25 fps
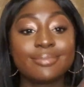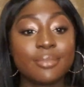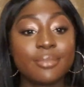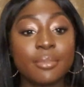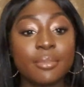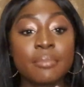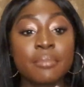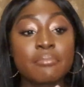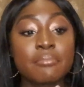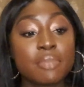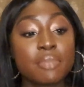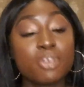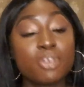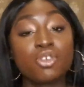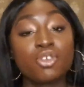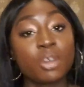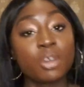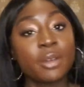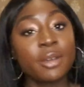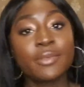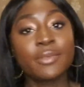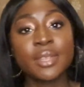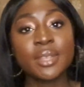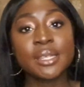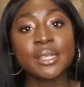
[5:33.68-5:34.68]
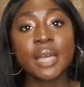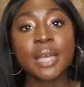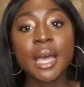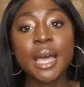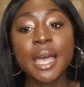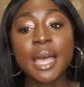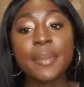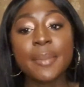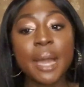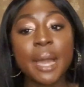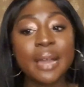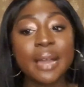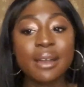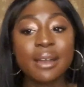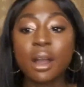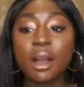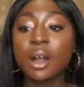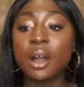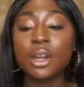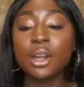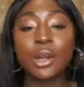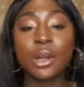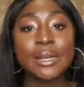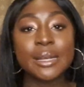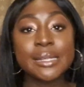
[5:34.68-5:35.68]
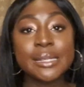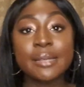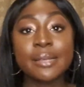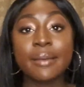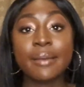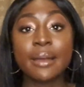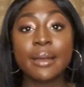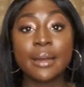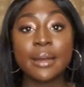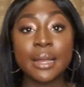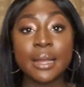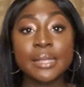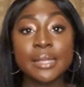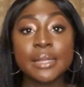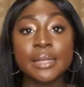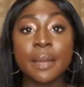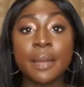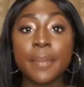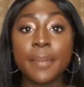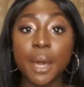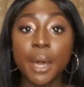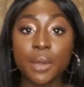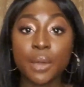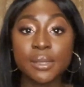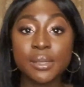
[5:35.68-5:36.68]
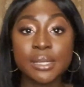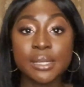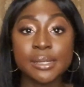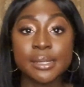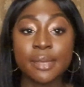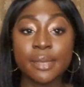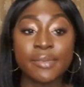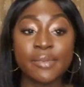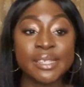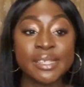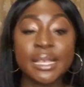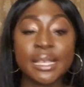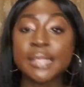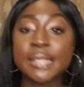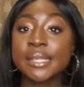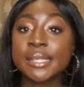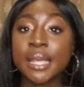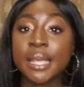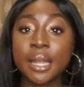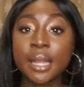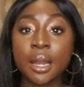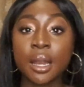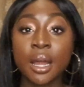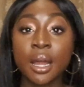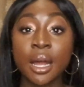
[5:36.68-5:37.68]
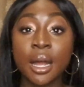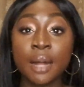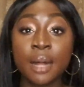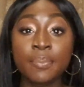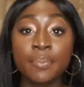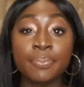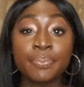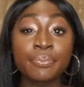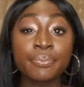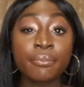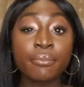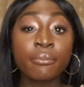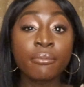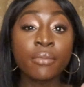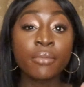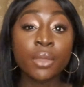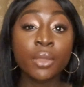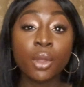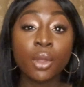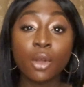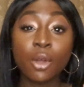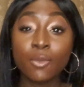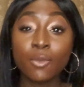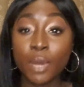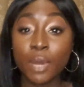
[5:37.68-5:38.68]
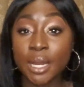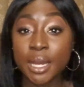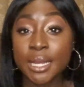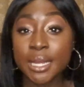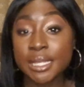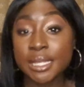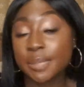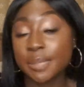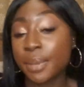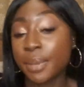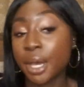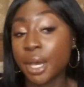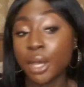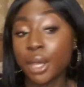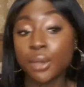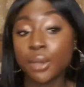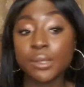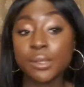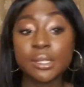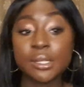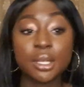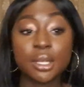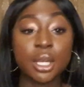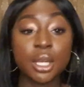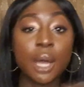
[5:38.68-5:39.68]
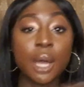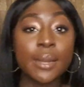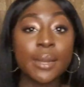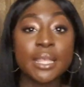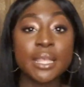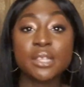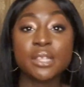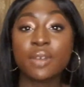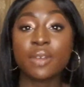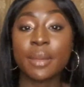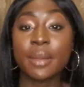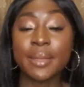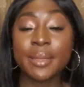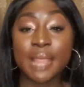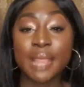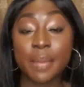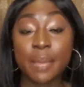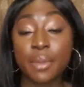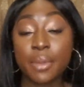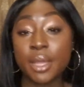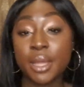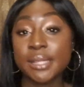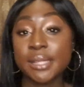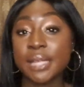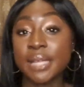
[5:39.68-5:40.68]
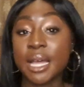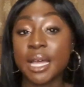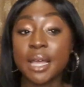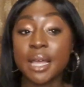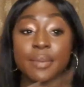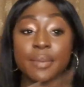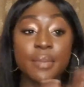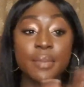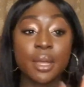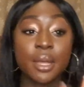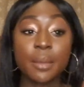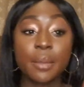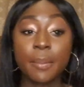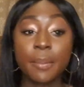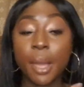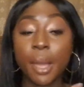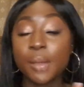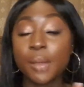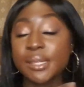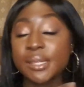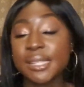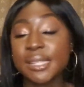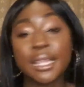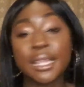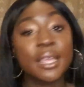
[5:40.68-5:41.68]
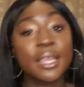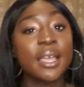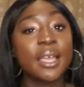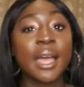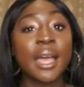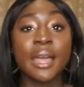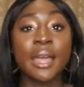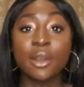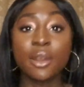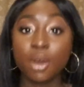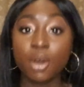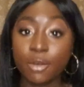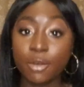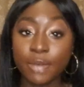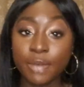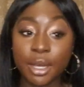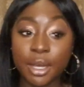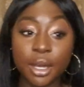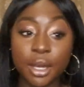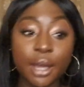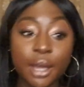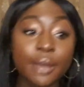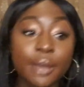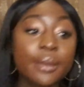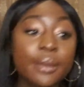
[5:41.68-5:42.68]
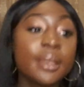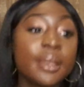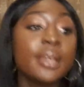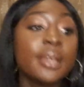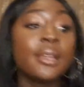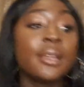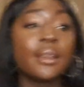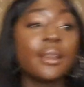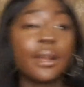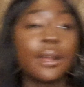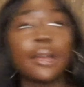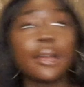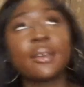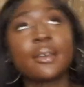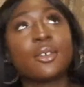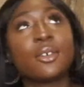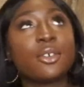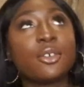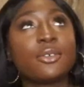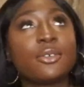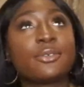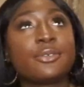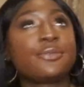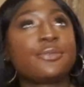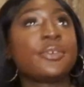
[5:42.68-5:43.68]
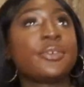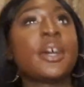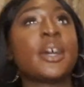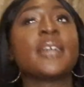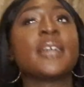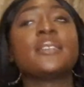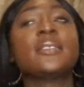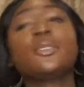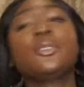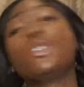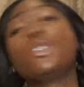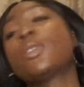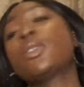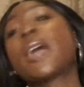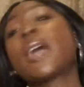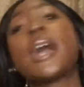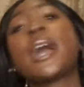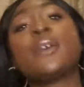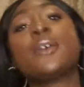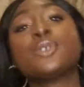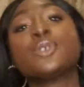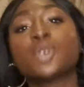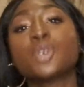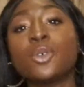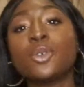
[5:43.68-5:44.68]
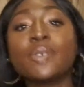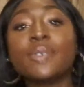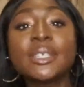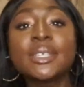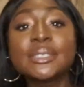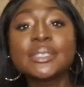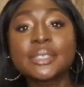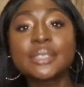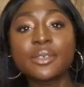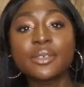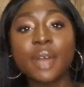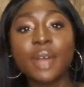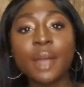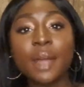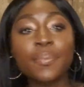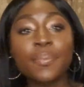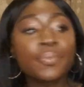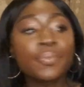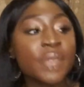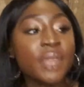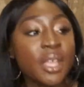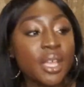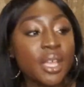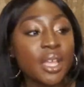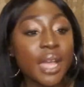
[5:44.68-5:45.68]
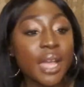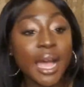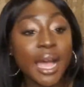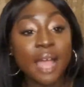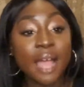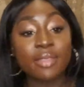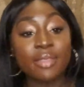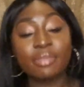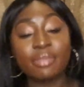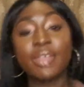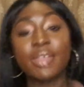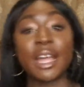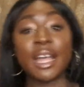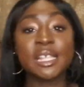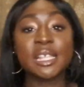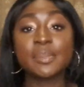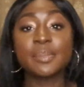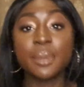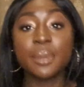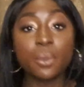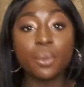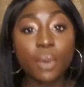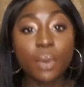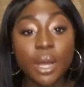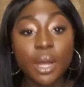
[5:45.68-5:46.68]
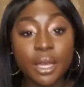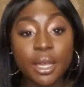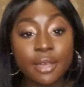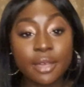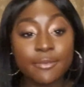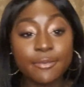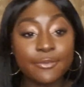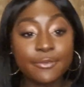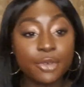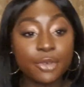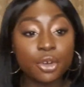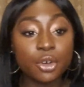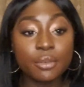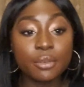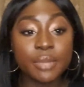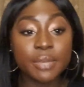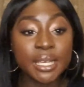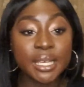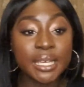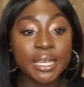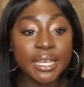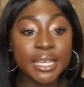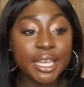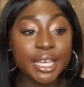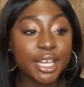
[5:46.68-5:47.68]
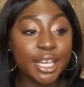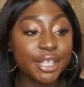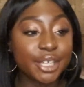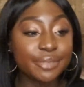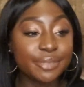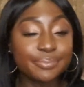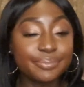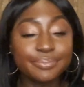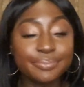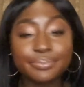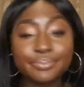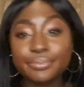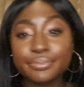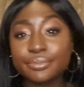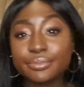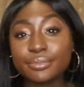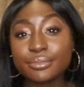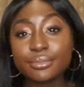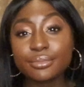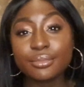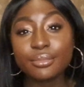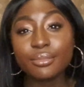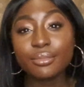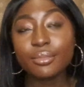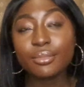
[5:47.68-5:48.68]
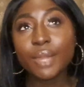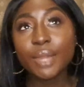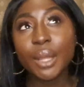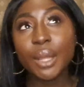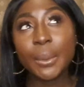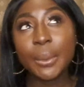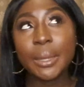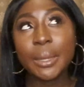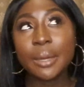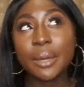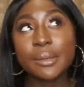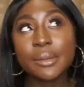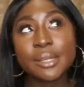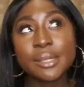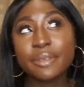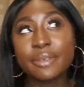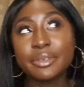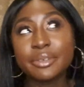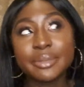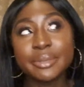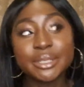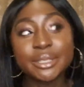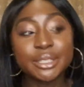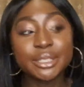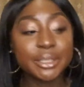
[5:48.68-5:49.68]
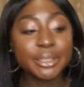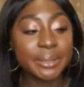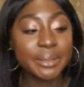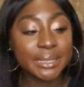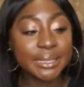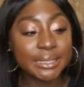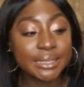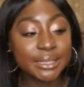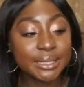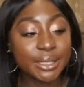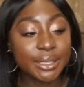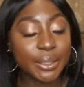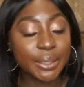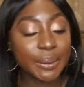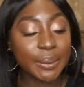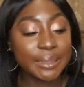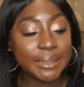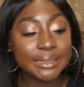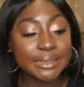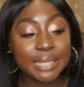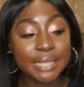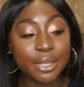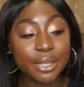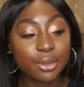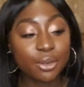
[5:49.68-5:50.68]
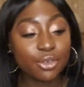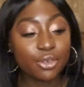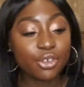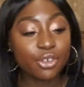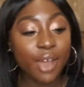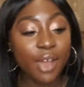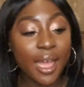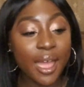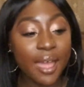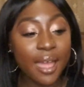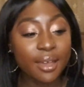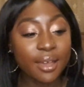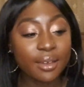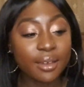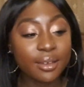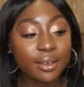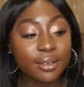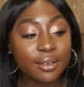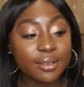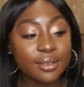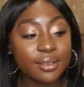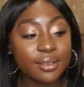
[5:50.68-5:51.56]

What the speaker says: majority of the time I can't go on Instagram unless I'm posting something. So I set an alarm of when I need to post, go on Instagram at that point in time, post it, and off I go. Like off I log out of Instagram, and that's been working for me. What else have we been doing to stay on track?